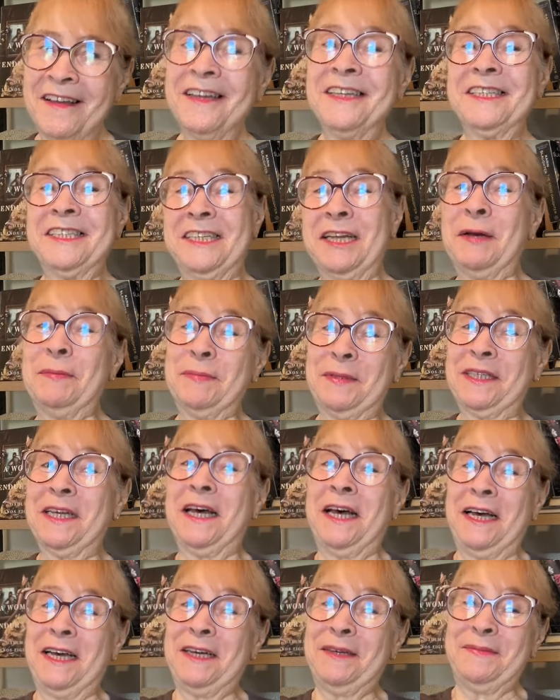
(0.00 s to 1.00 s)

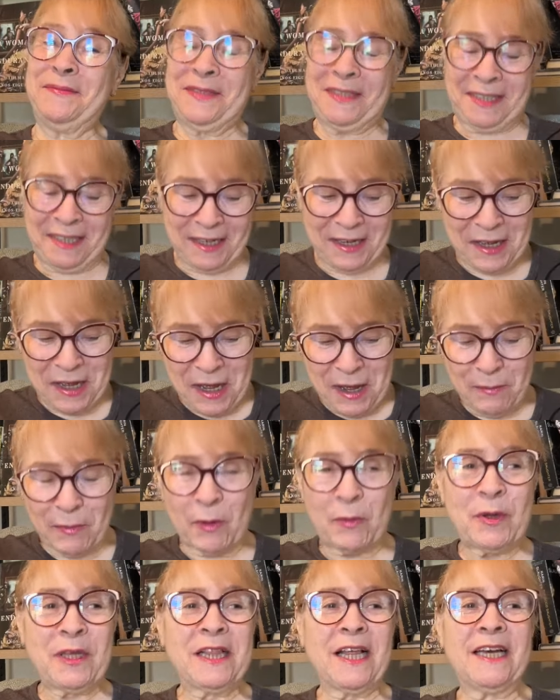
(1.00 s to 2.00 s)
sometimes,
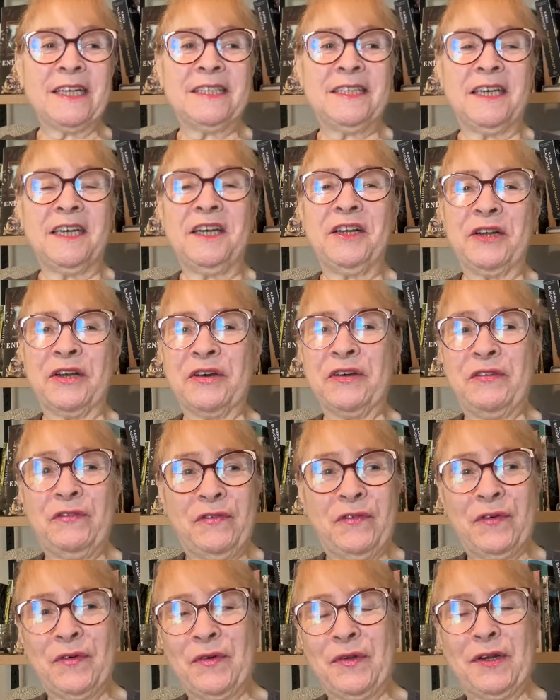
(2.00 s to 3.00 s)
but we like to eat good
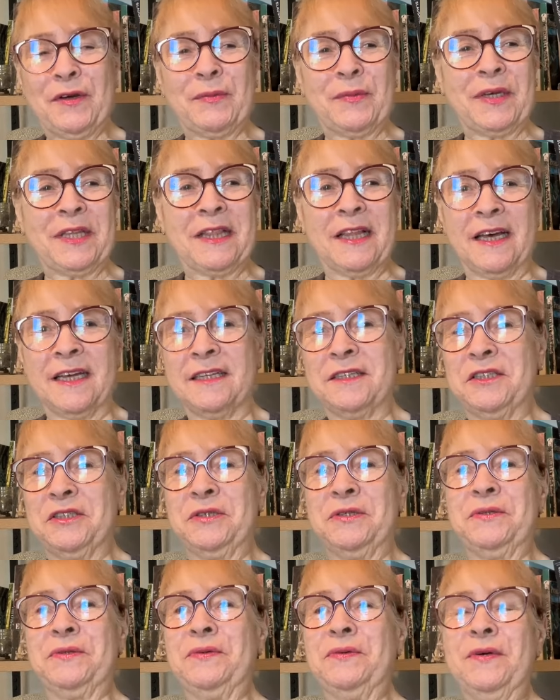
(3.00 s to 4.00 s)
food, and we like
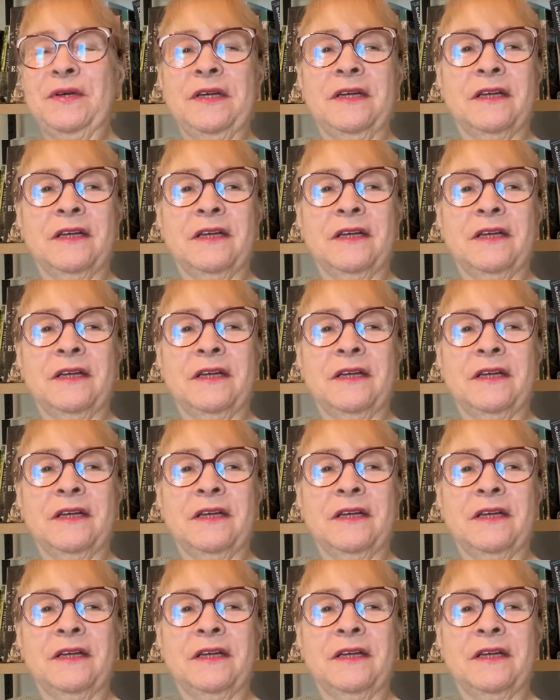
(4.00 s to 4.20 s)
to